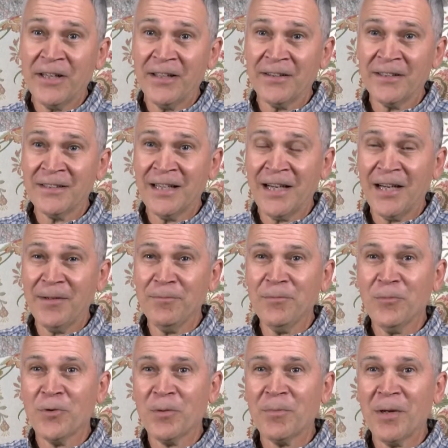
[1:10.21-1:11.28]
at the time
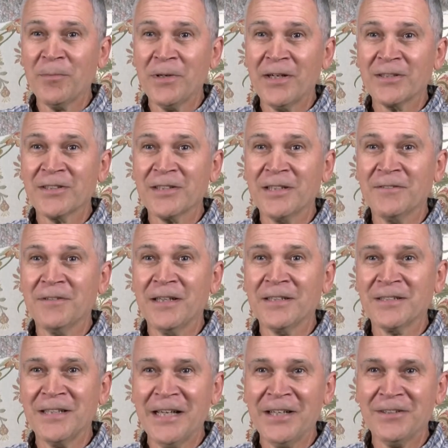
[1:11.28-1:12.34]
where my parents live has
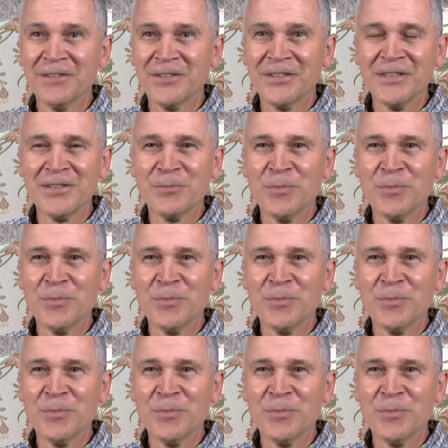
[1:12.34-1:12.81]
now since